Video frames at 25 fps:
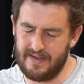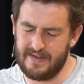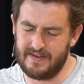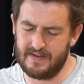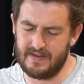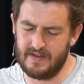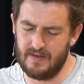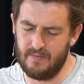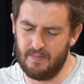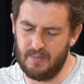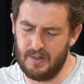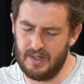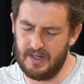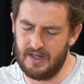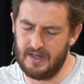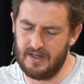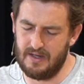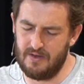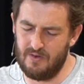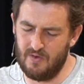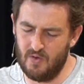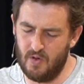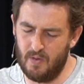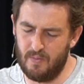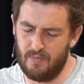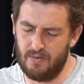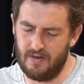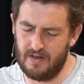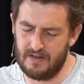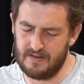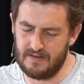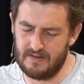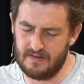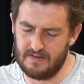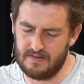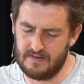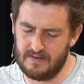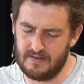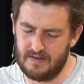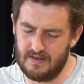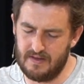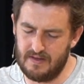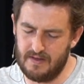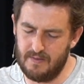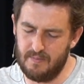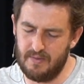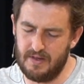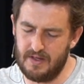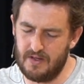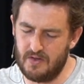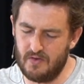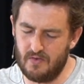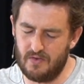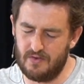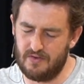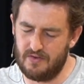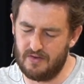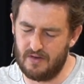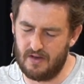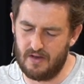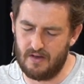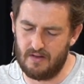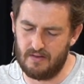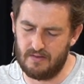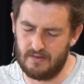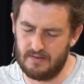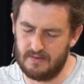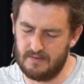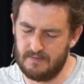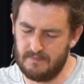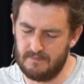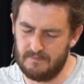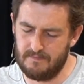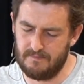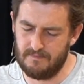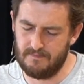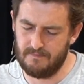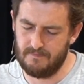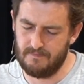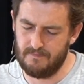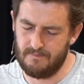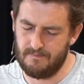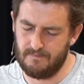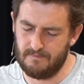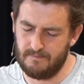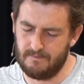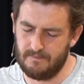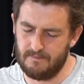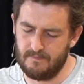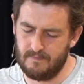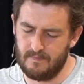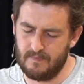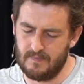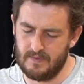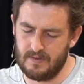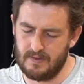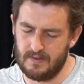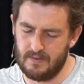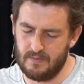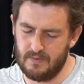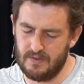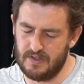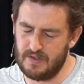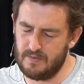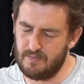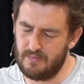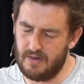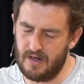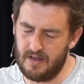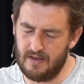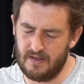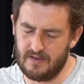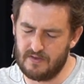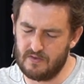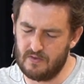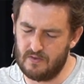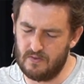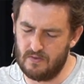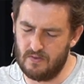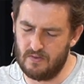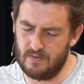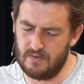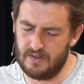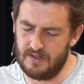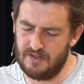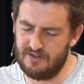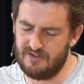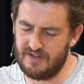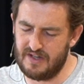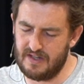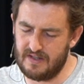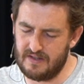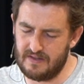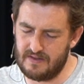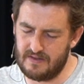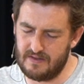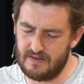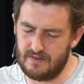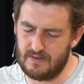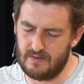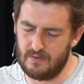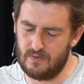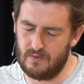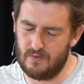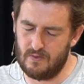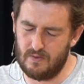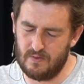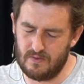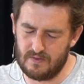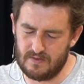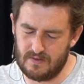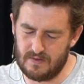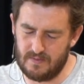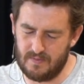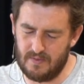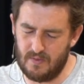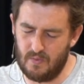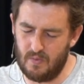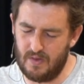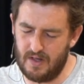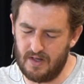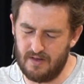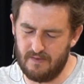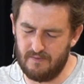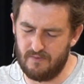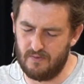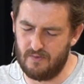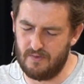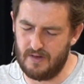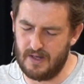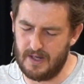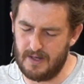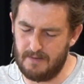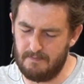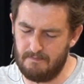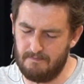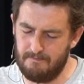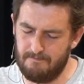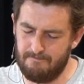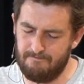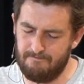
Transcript: is to be in your presence and to be your child. We just pray this all in Jesus' awesome and wonderful name.